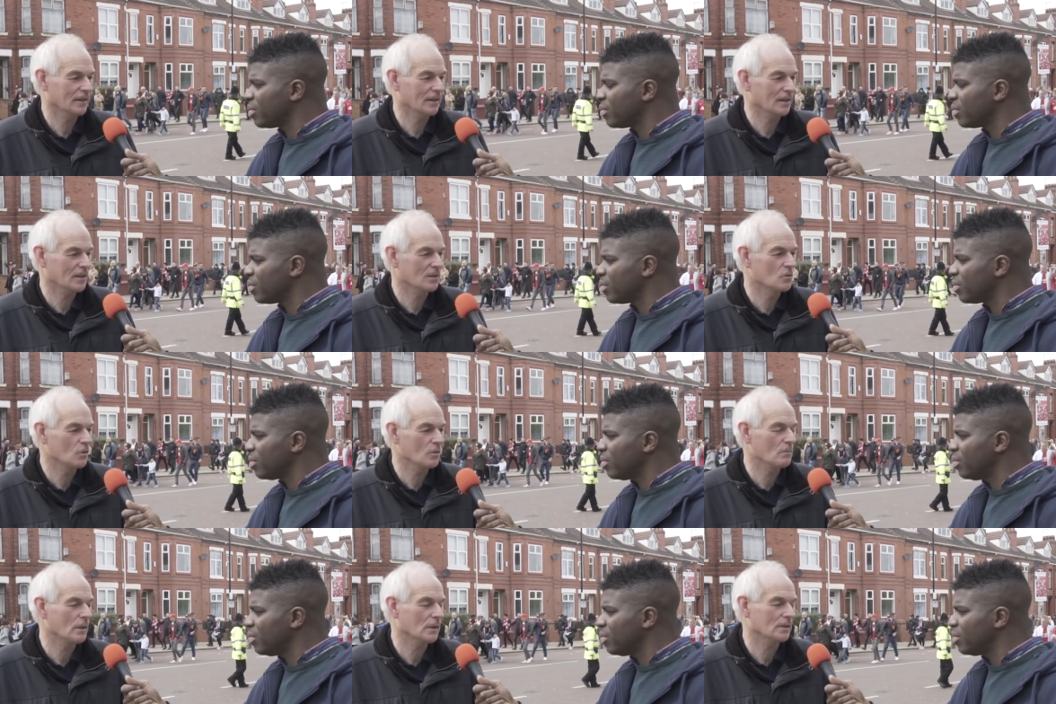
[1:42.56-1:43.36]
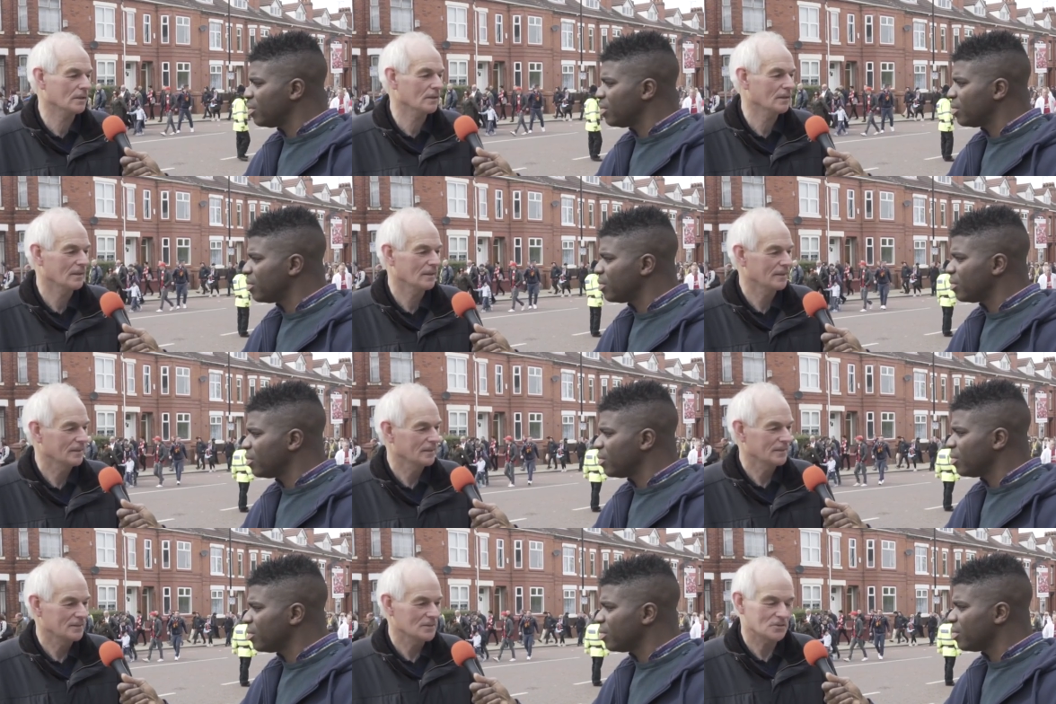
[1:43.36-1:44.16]
Speaker 1: get it going better.
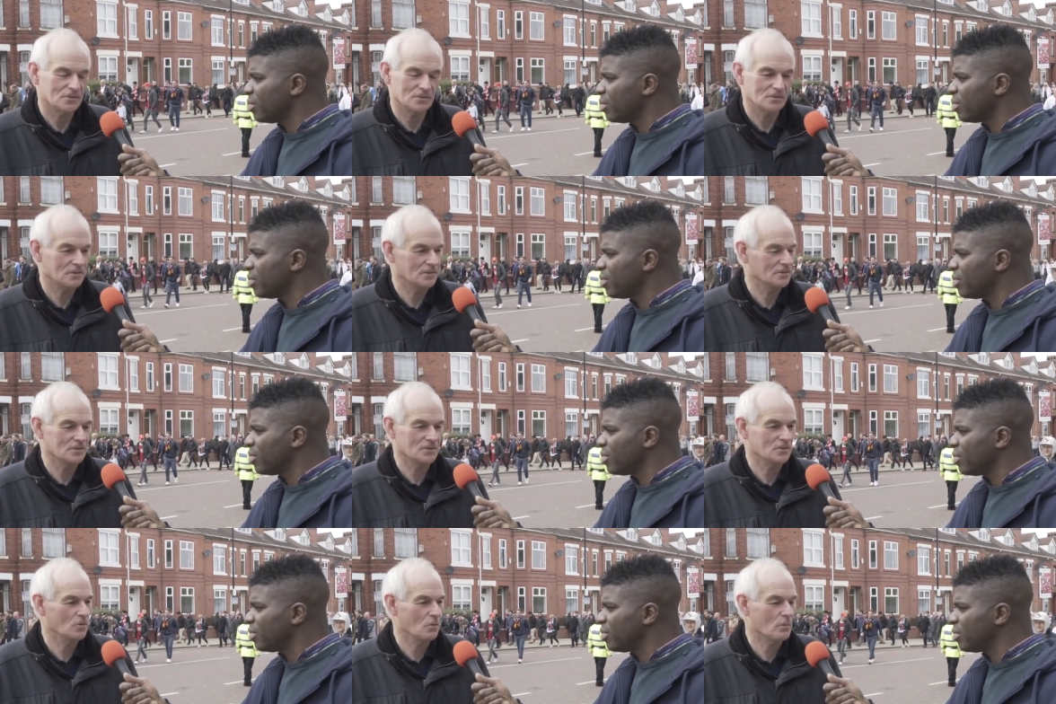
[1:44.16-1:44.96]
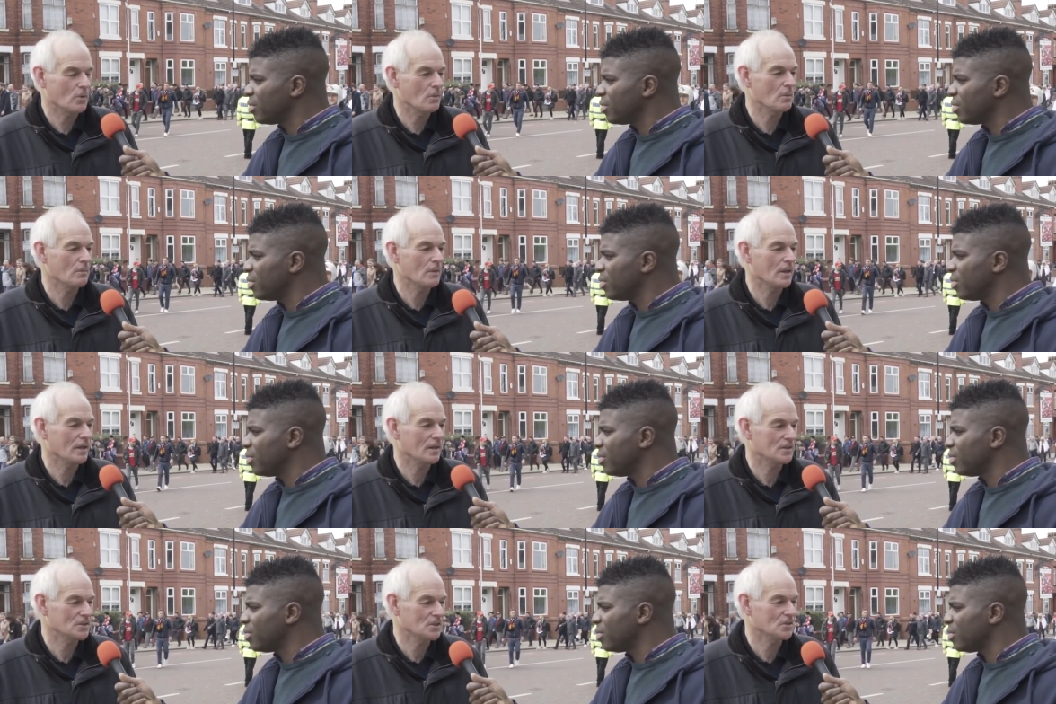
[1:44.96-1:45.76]
There's no problem
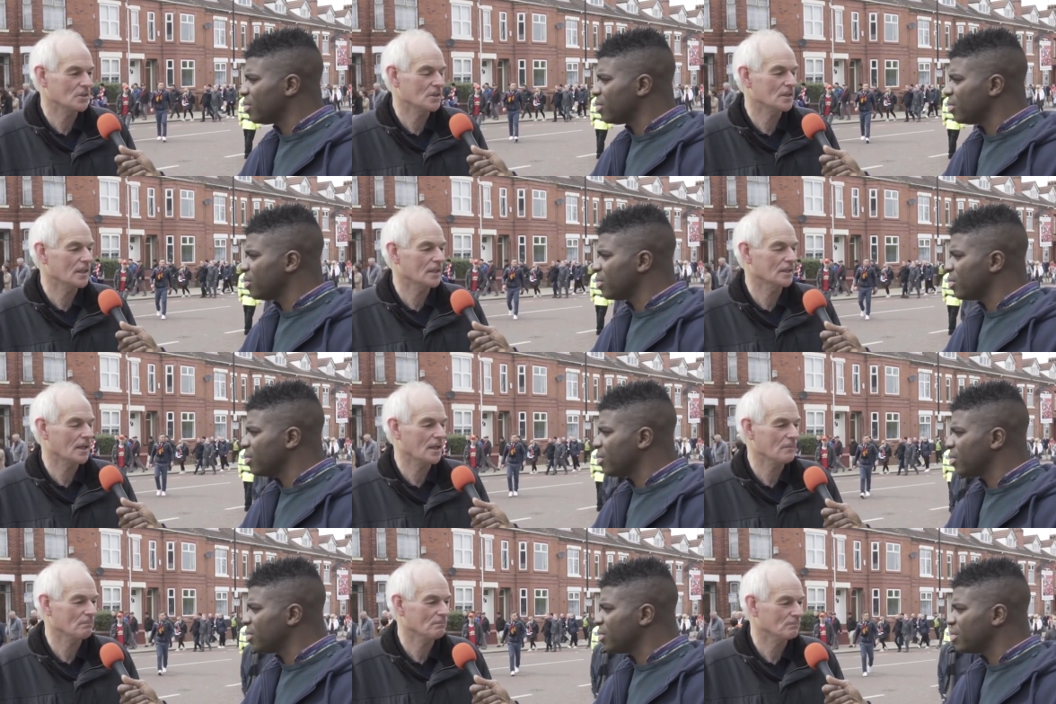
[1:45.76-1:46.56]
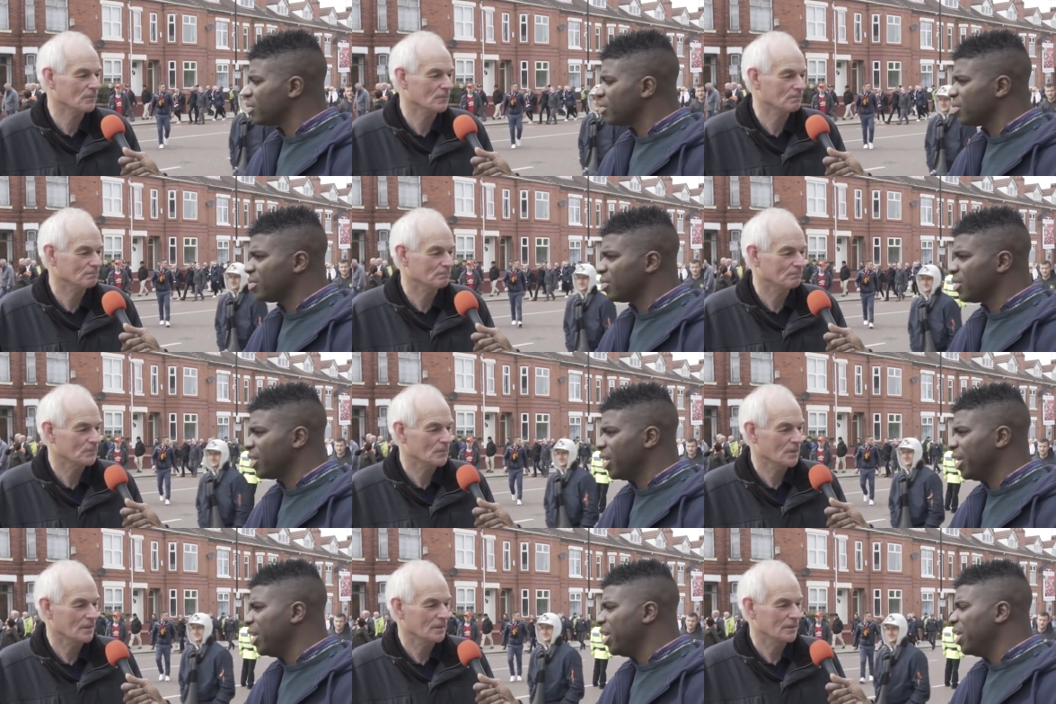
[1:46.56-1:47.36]
there. It's just going to take time.
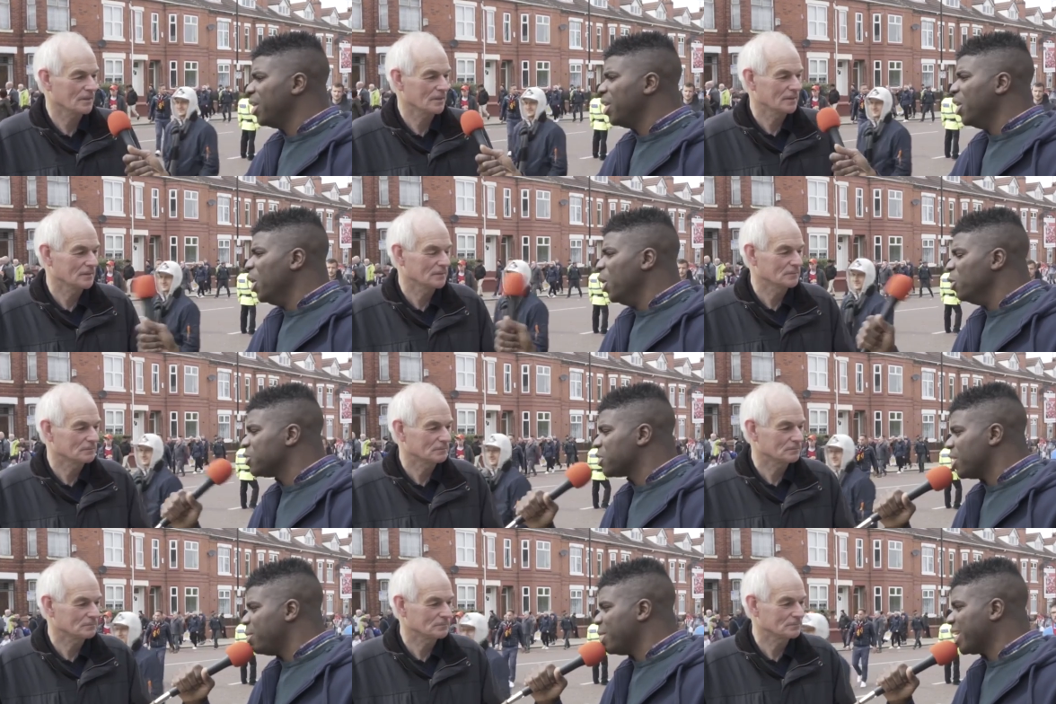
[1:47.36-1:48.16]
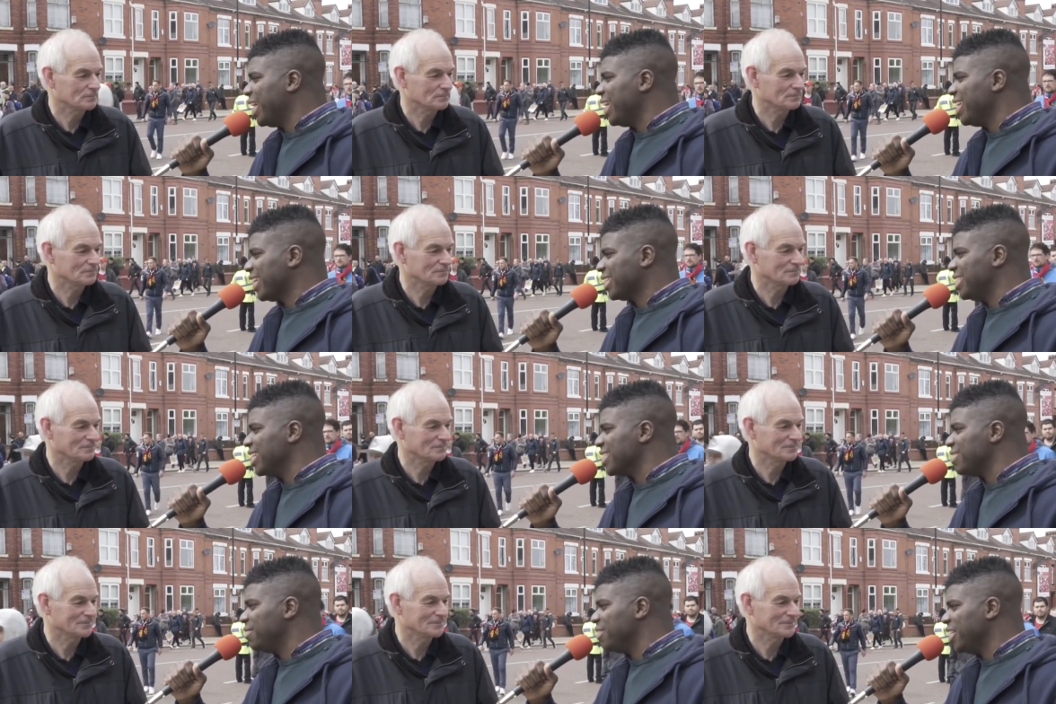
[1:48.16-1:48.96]
Speaker 2: Who's going to be key next
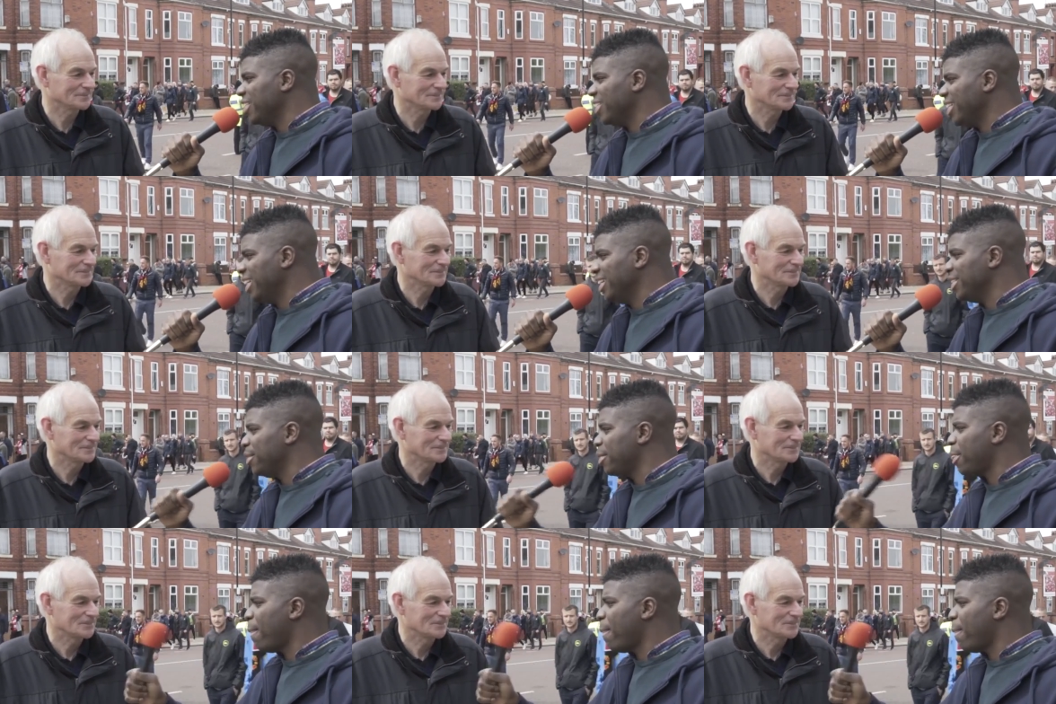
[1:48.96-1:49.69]
season for United?